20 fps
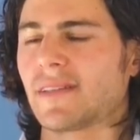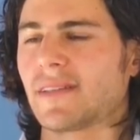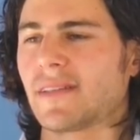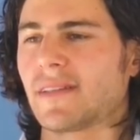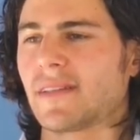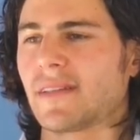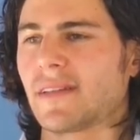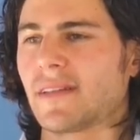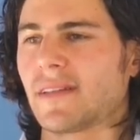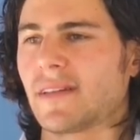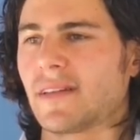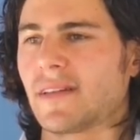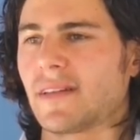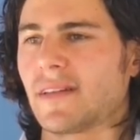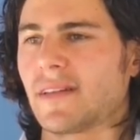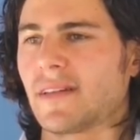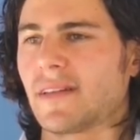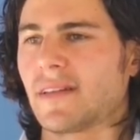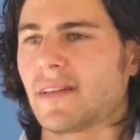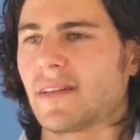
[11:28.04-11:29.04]

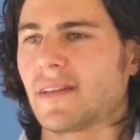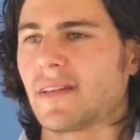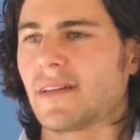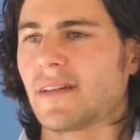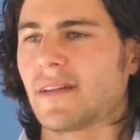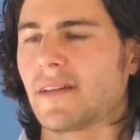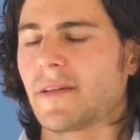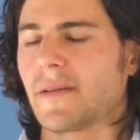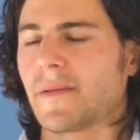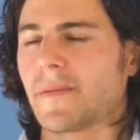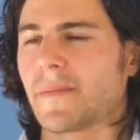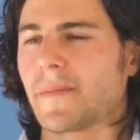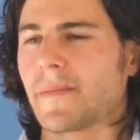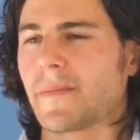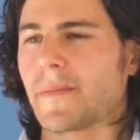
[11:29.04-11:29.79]
(silence)